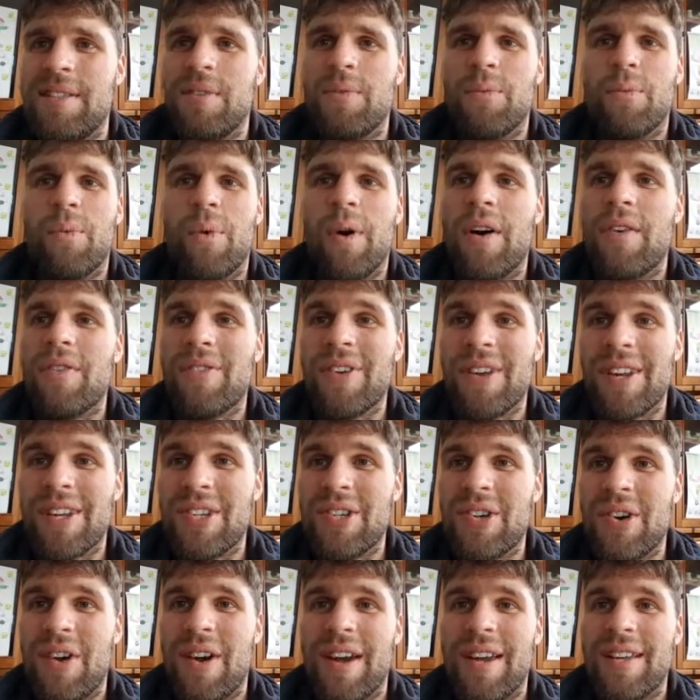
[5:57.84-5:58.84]
what I've got to
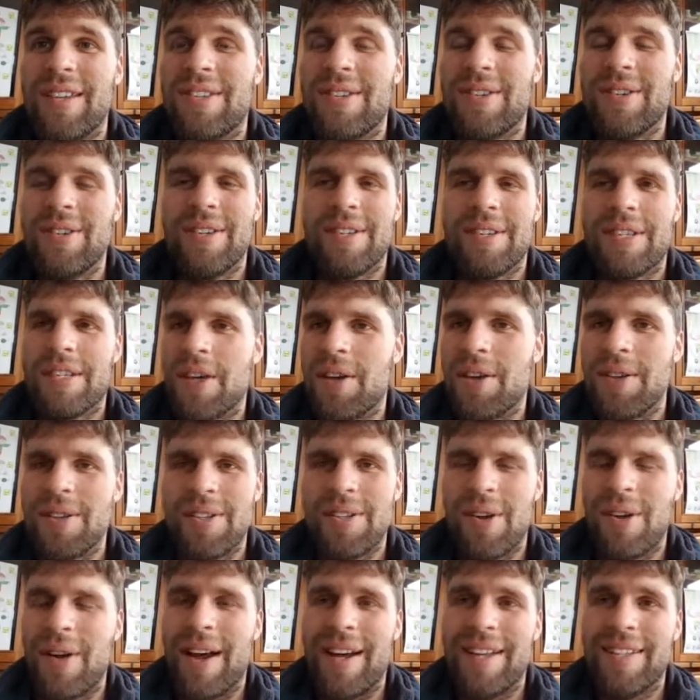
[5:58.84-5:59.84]
try and do is so,
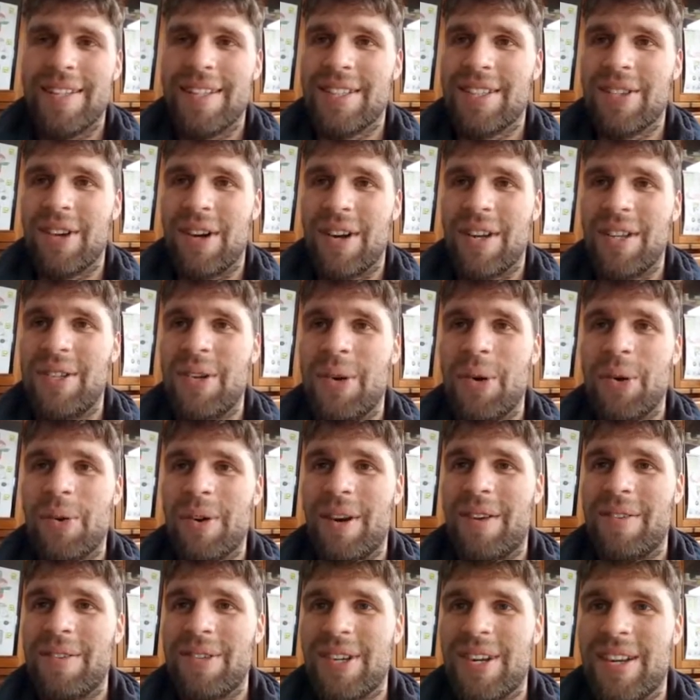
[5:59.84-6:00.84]
so hard to try and talk
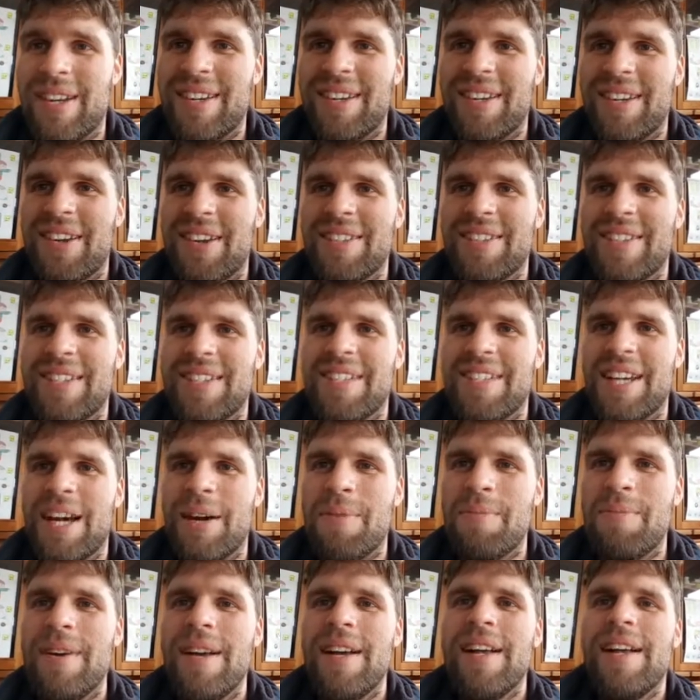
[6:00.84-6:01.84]
when I'm trying not to
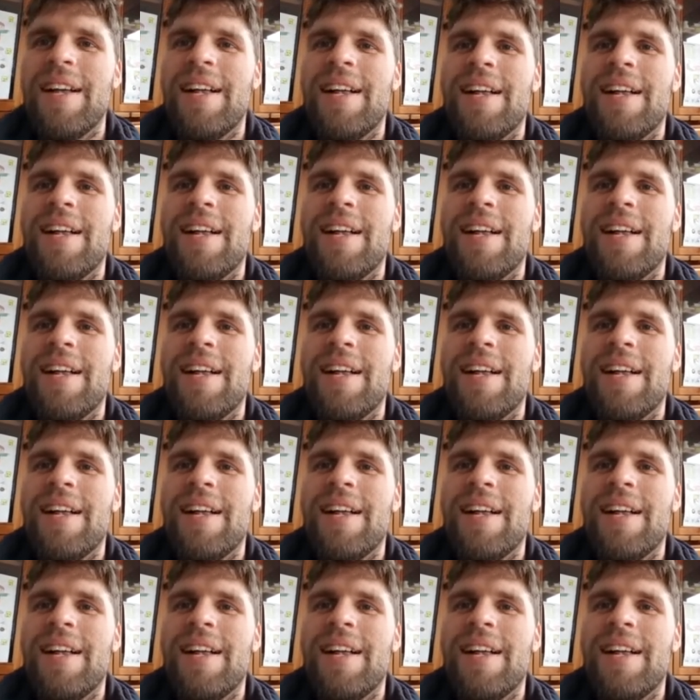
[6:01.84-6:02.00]
jump.